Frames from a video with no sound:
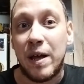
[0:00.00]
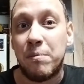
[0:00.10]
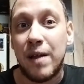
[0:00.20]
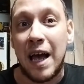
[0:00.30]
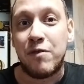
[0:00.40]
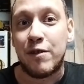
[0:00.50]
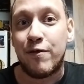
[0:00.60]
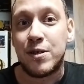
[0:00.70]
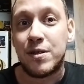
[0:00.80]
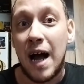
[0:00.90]
and playing for the
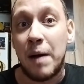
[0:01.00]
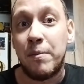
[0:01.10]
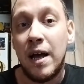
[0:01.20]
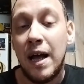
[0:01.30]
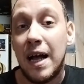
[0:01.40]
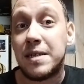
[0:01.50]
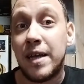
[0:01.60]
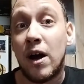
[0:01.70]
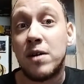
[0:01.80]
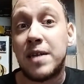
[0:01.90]
first time. It's
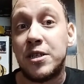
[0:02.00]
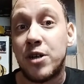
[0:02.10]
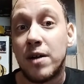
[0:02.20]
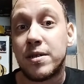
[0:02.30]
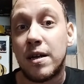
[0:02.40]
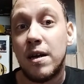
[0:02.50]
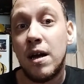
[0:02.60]
Deontay Johnson.